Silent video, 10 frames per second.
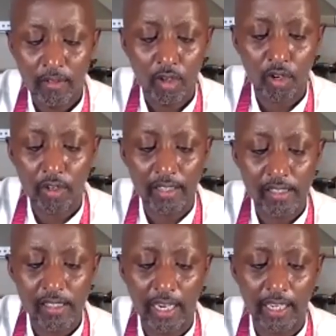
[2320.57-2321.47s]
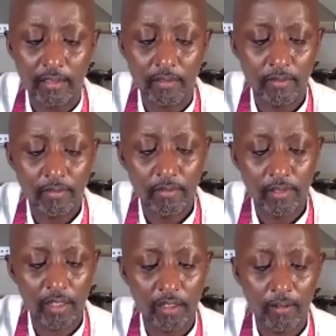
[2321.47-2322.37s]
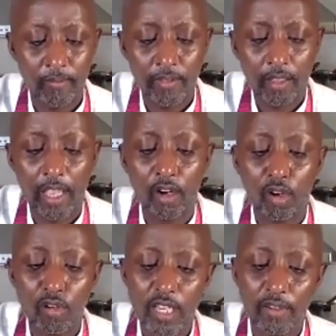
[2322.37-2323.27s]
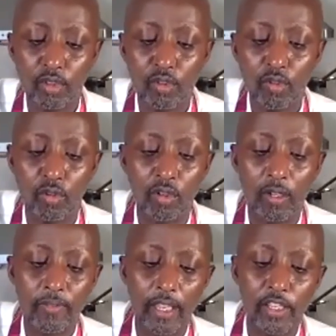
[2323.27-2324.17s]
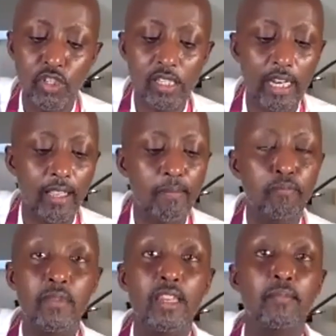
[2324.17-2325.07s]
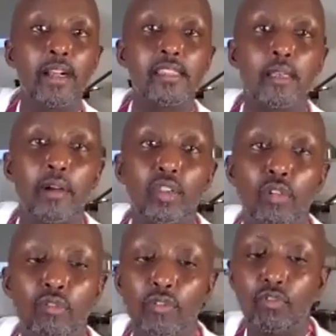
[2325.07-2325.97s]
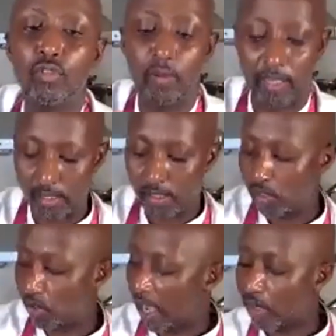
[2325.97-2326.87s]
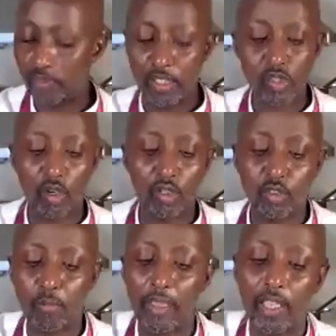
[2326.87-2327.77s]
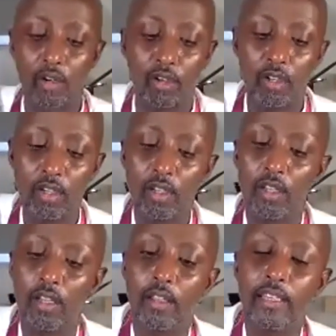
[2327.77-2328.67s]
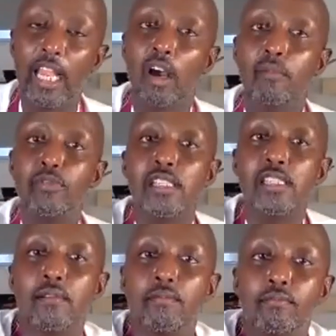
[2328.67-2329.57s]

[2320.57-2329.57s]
core inside, you know? And all you have to do is just like minimize the amount of food waste. So out of this whole tomato, now I'm just